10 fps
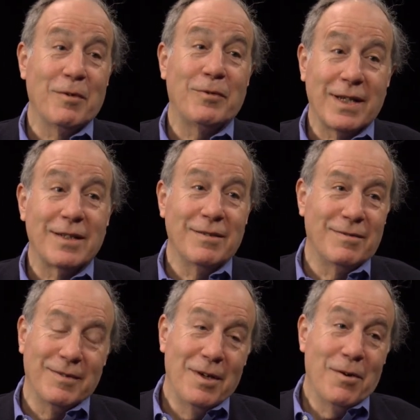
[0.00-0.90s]

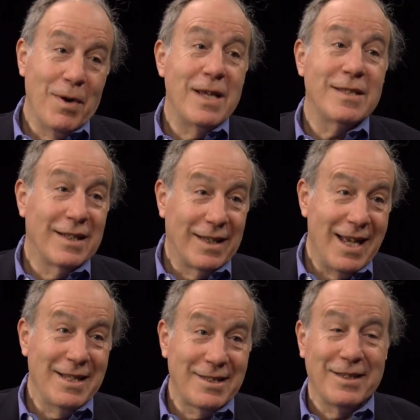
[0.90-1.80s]
reflected race and
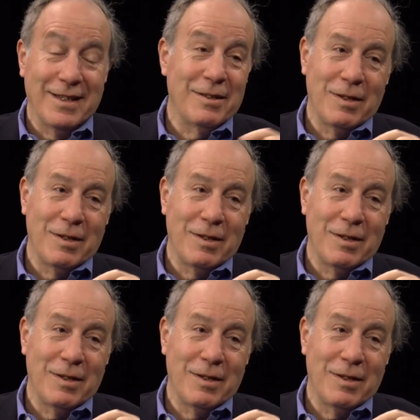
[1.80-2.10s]
class,